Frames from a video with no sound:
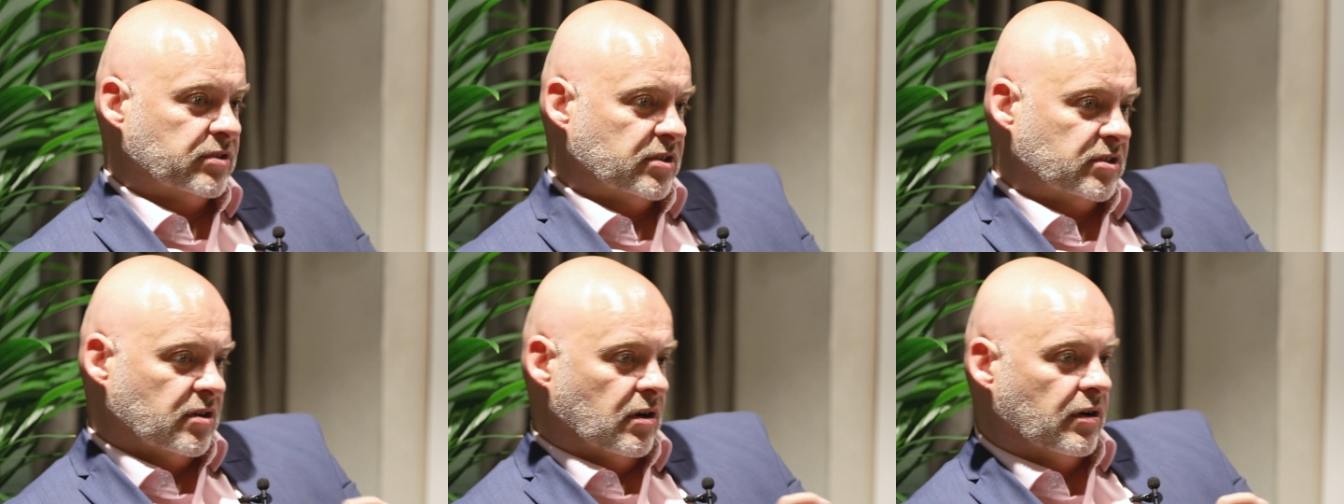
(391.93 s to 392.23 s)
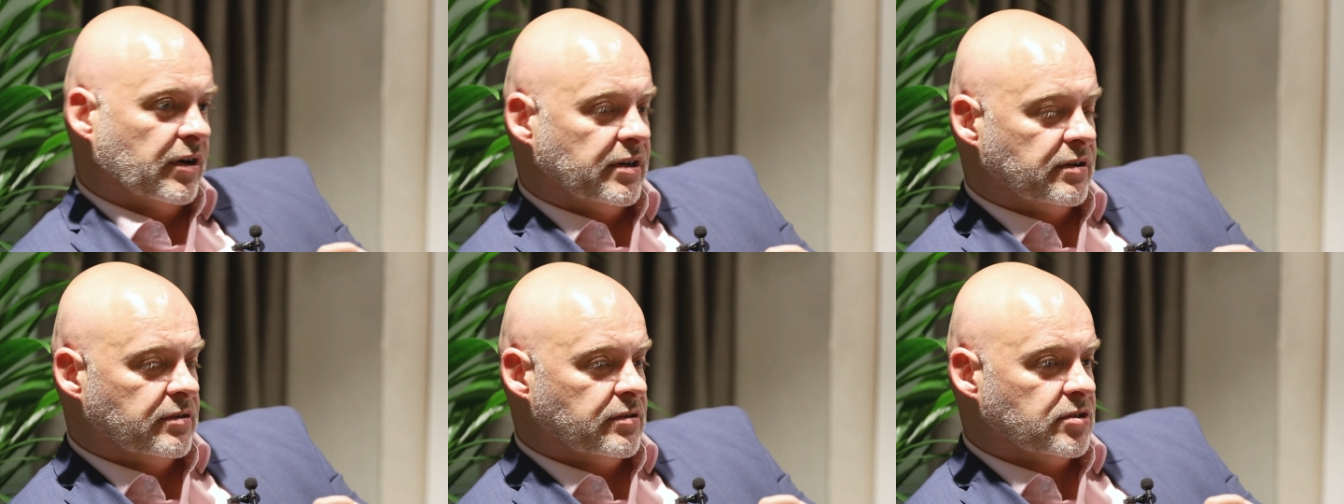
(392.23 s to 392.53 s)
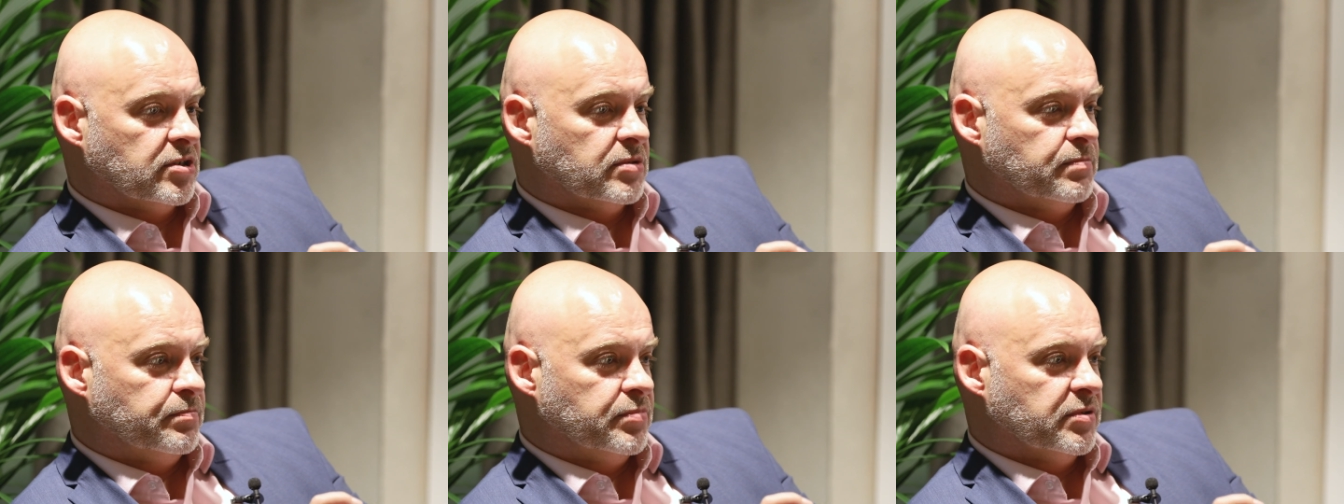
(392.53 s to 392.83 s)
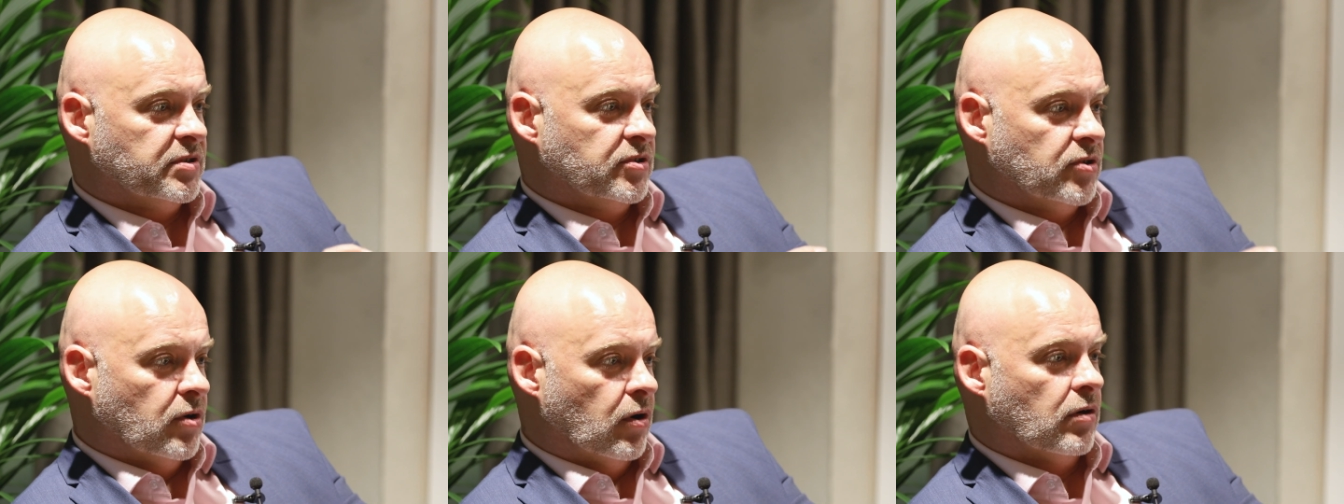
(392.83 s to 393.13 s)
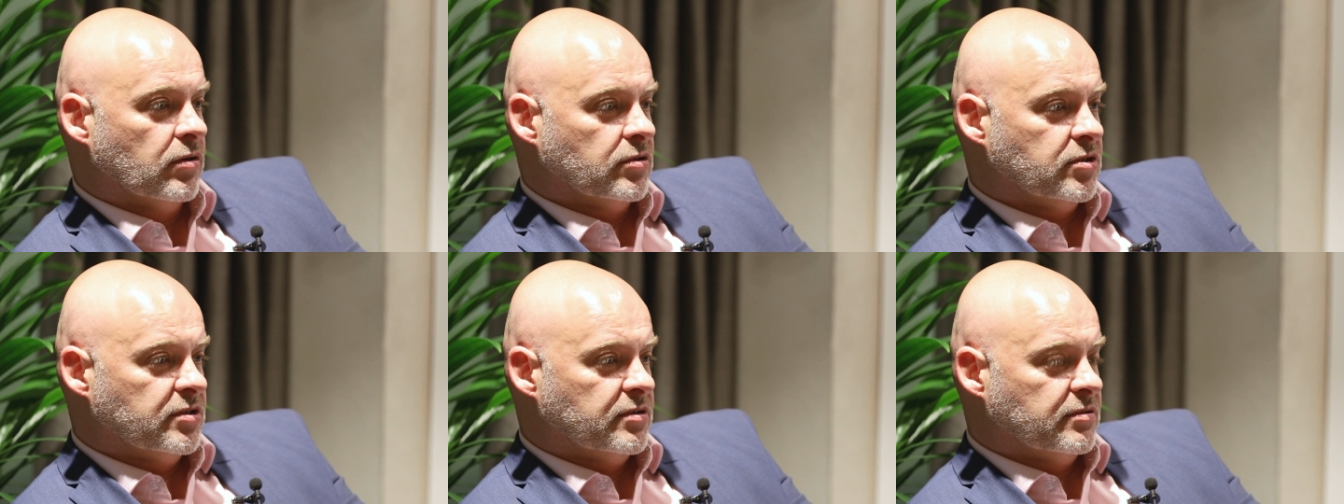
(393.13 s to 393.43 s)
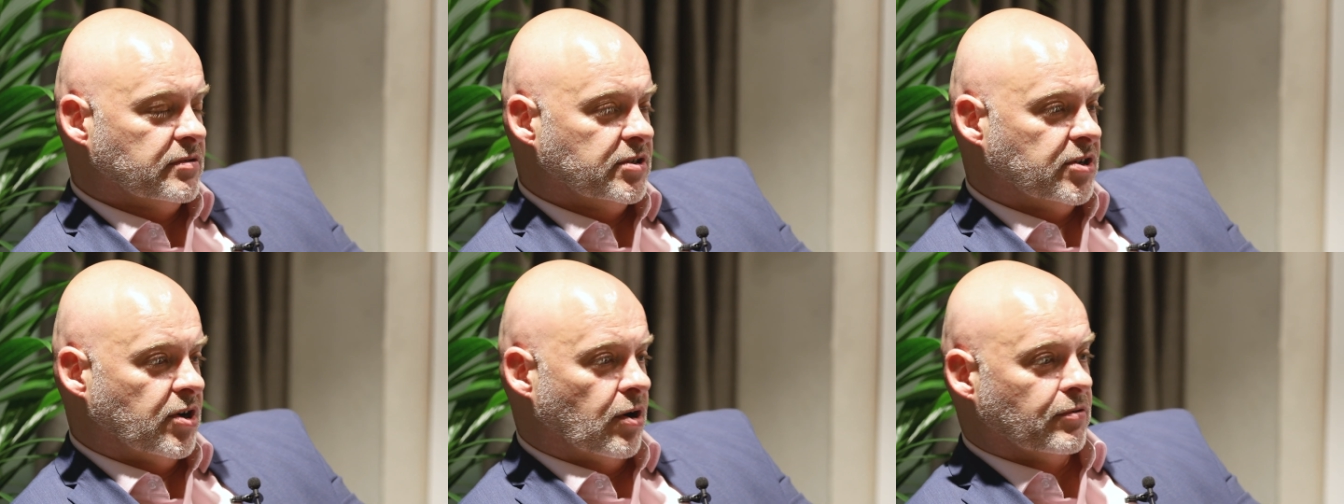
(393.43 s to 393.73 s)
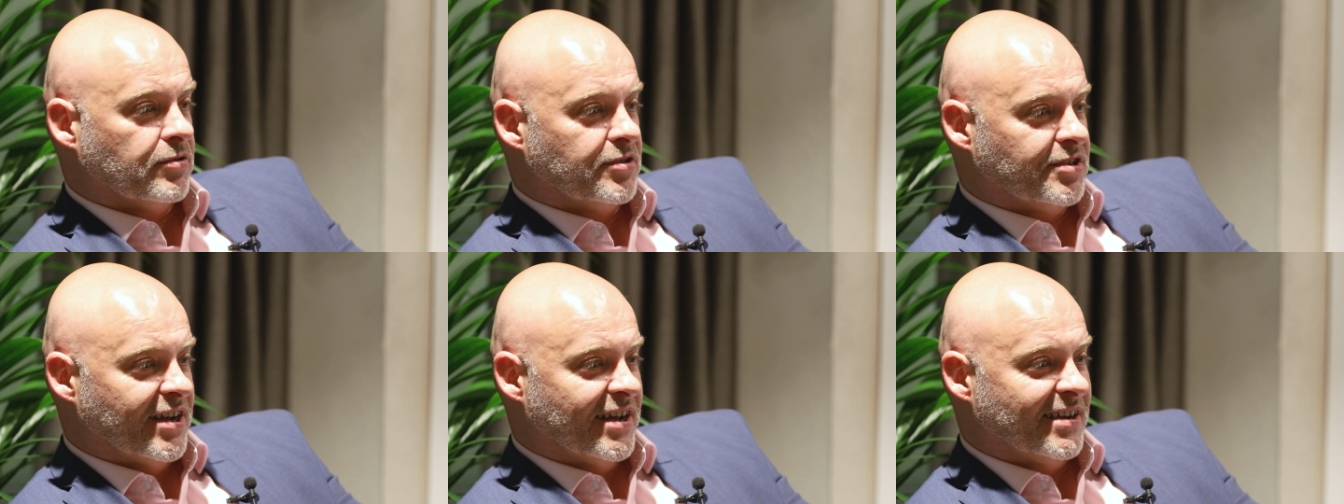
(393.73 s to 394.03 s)
designers but not
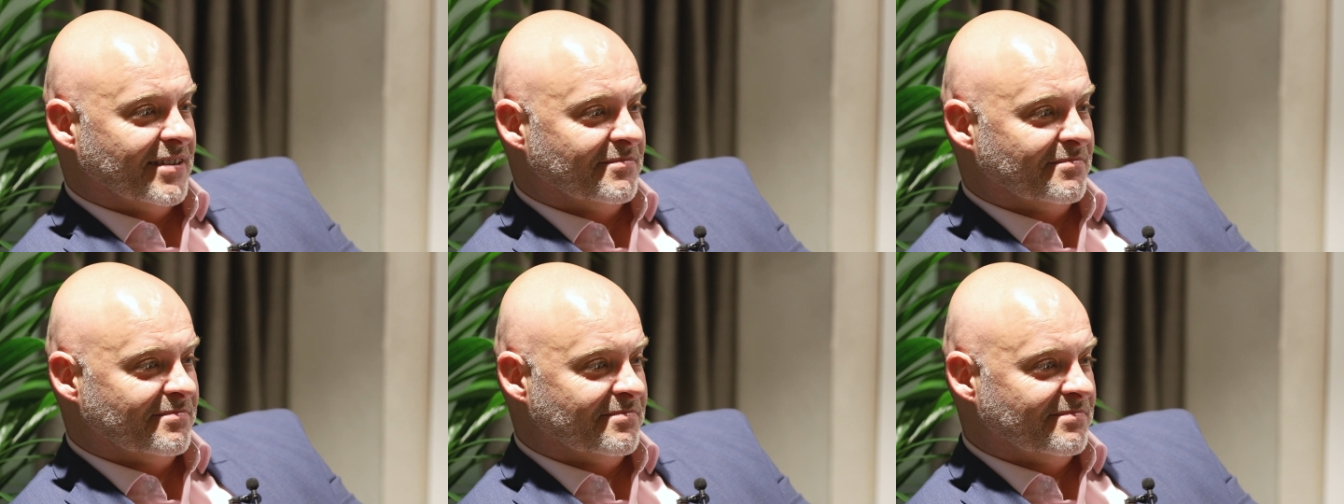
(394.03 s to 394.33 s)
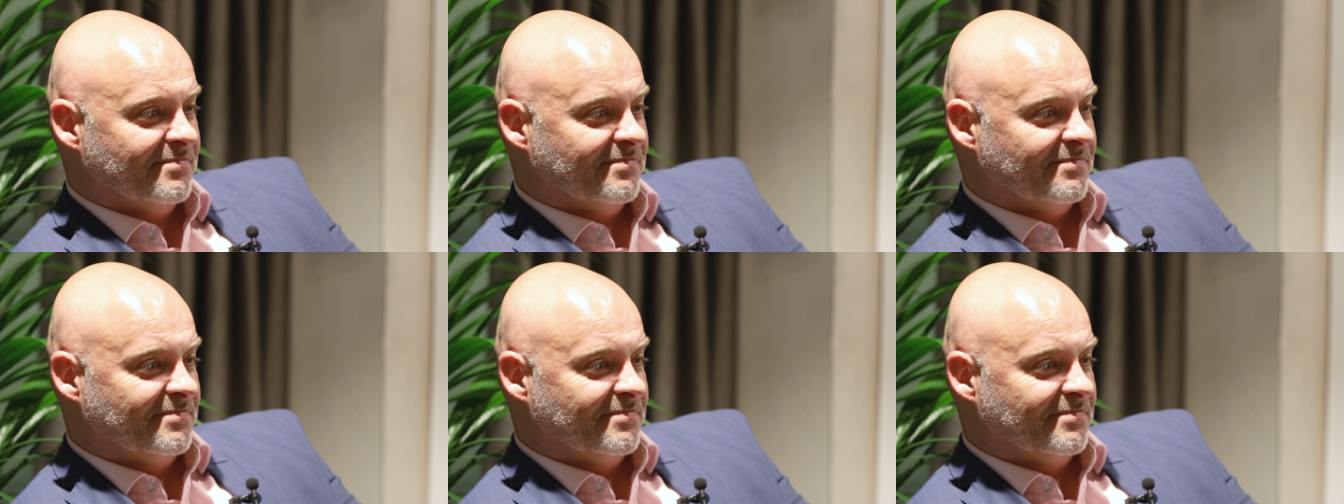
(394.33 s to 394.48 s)
content